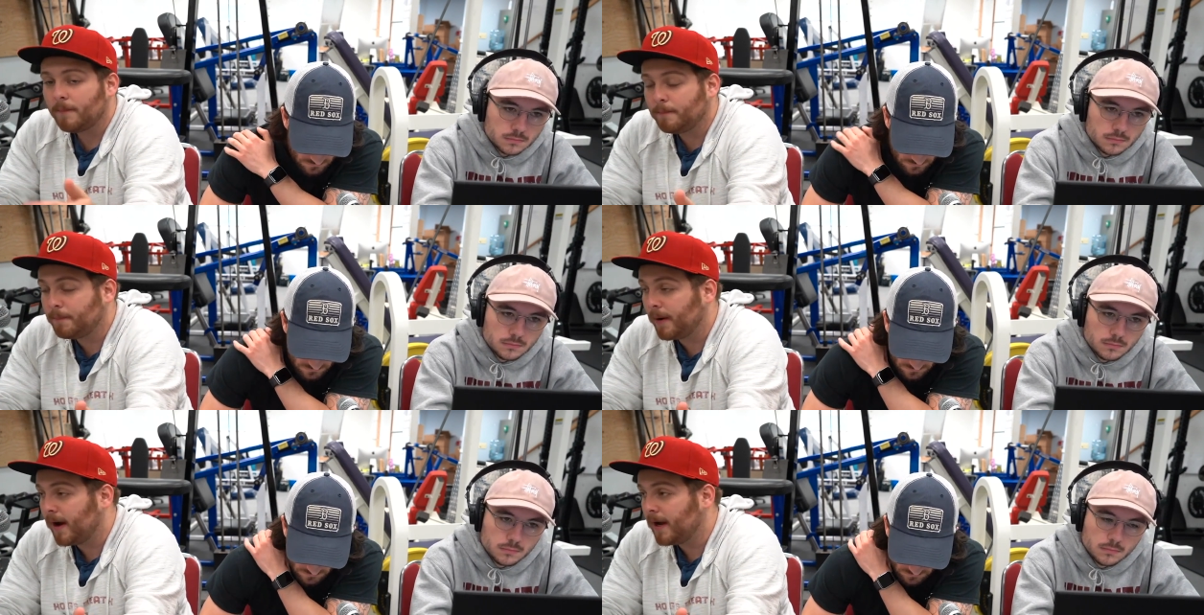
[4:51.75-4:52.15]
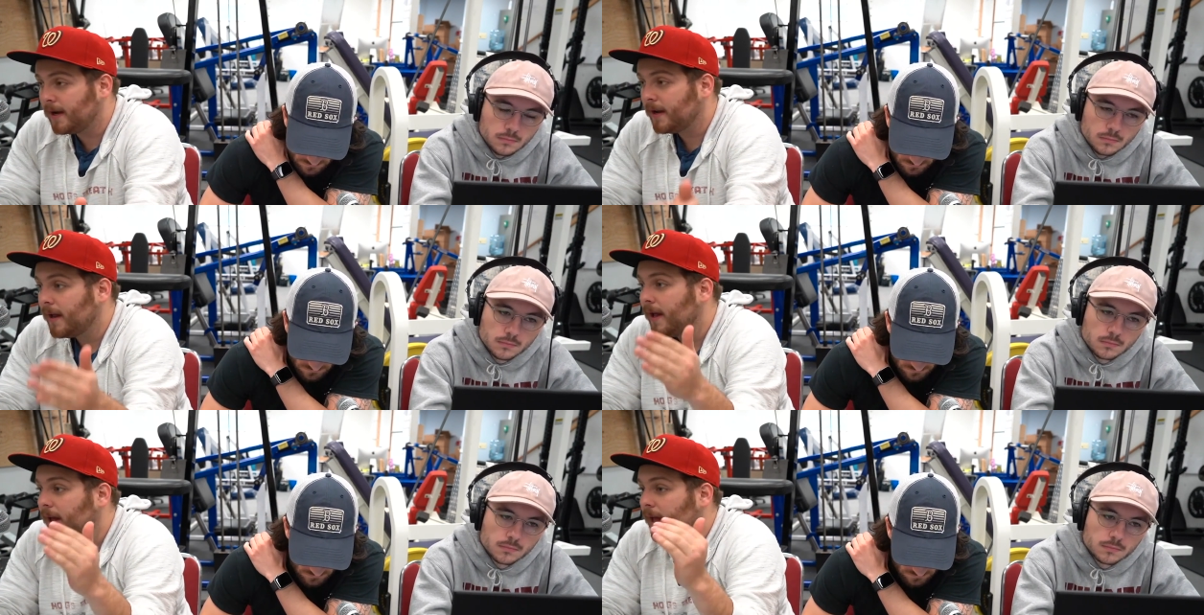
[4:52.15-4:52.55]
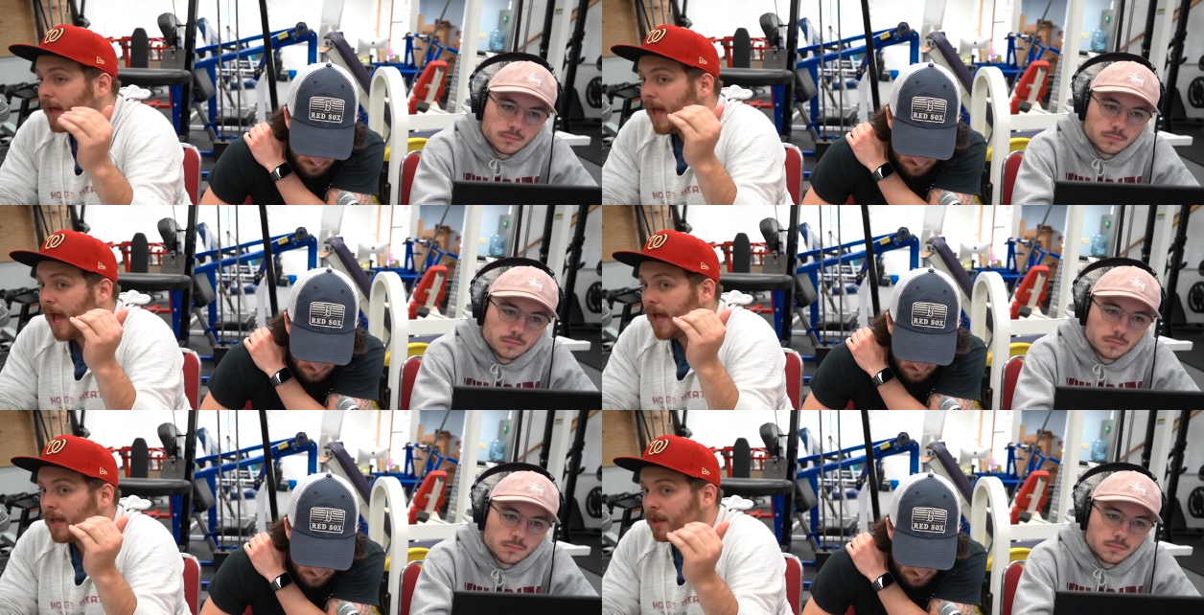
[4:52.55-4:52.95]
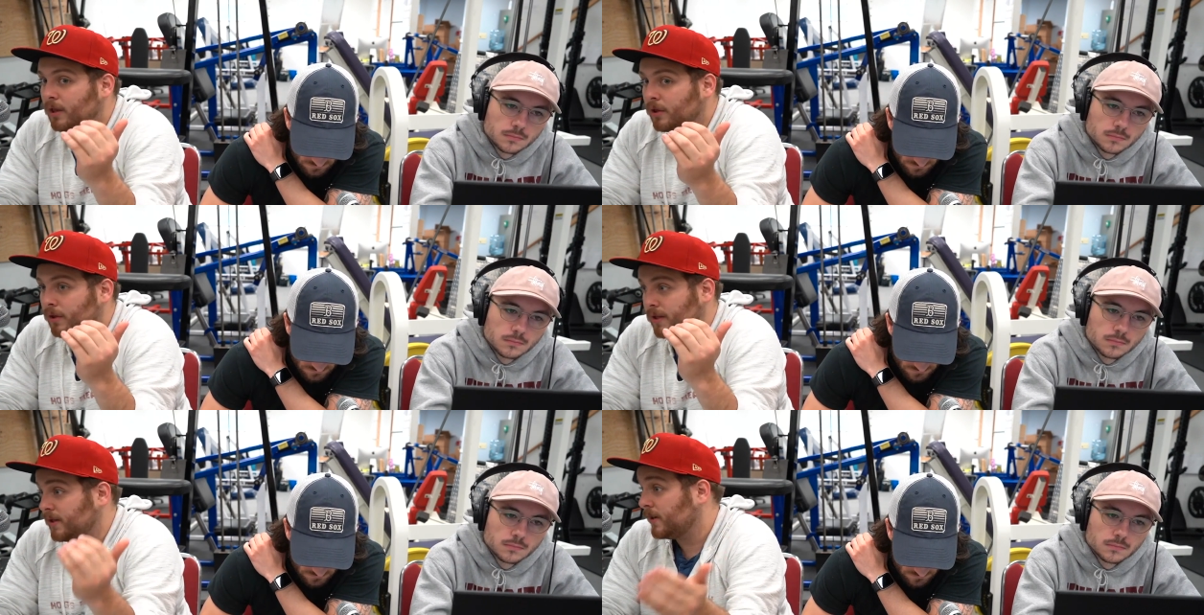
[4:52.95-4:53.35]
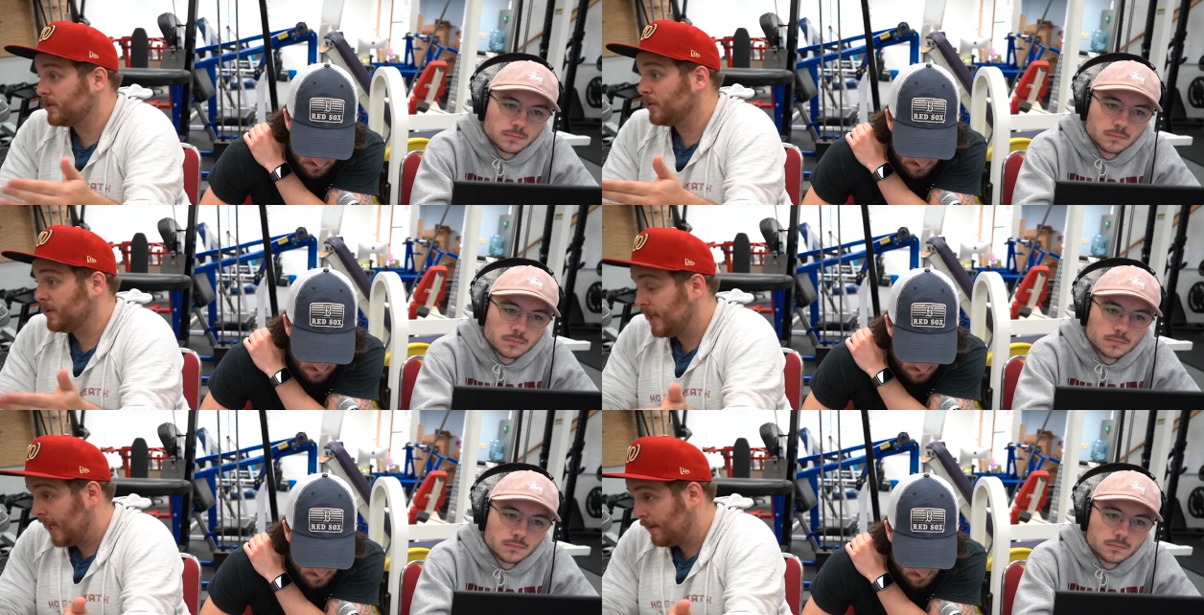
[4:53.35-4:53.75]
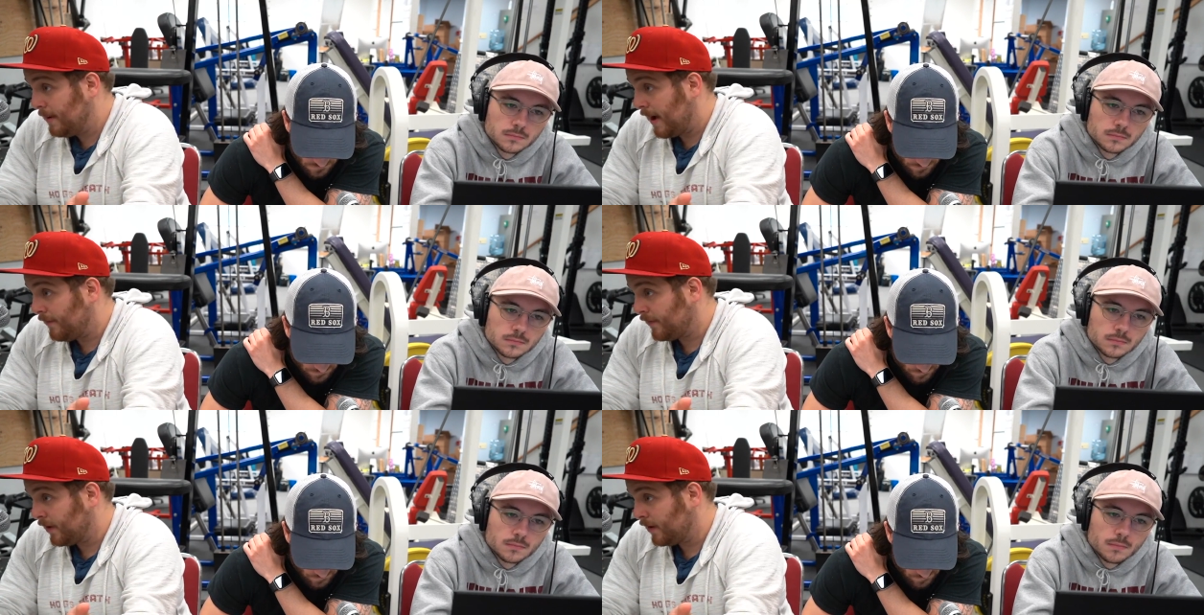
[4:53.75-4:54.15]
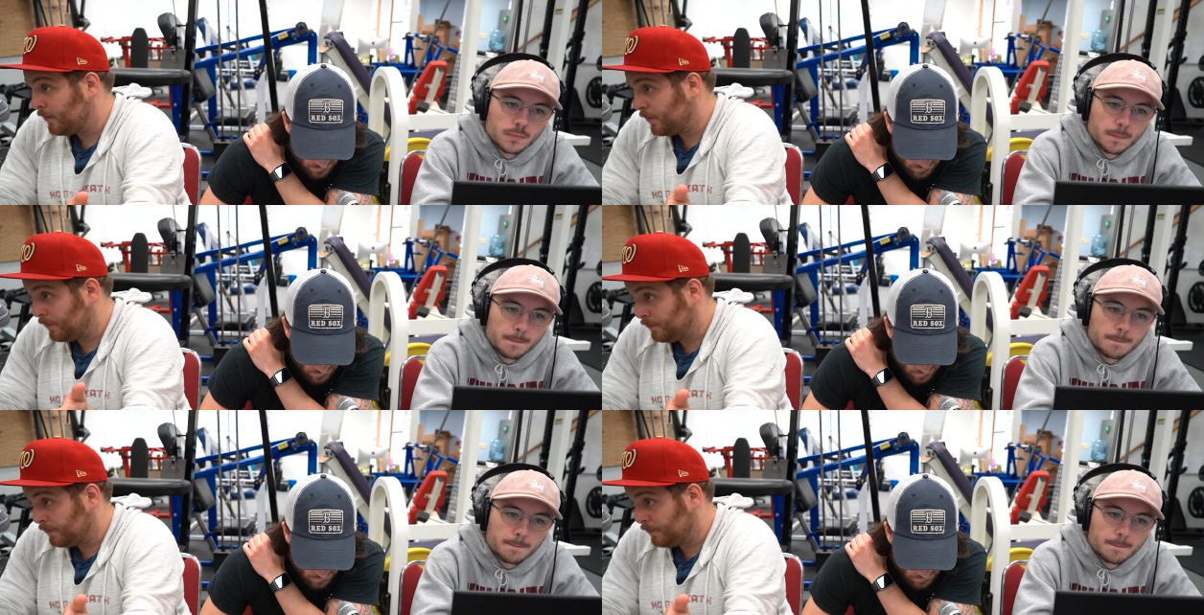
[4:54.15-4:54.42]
Speaker 1: but it's also a team effort.